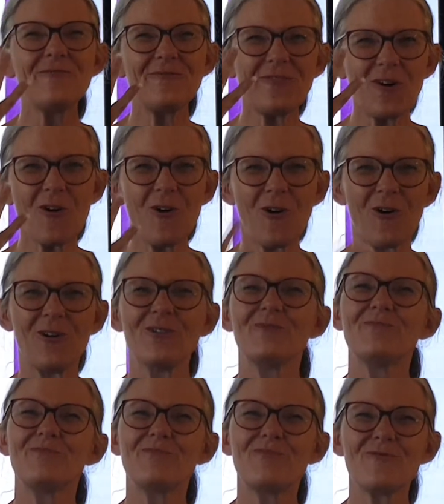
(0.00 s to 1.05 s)
Four.
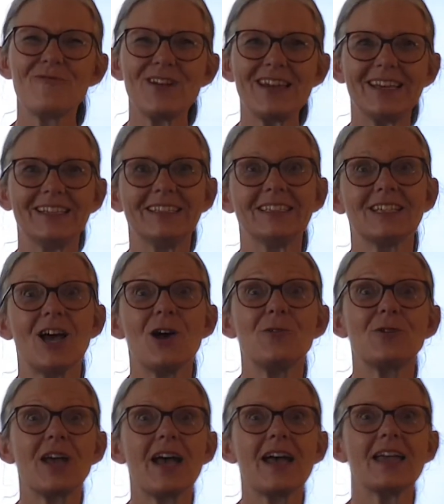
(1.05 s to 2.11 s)
Brilliant.
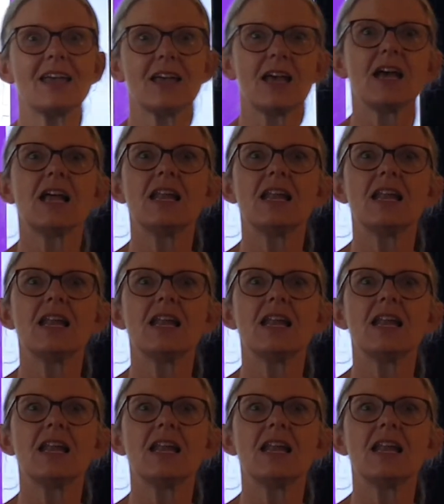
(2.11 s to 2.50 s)
Okay,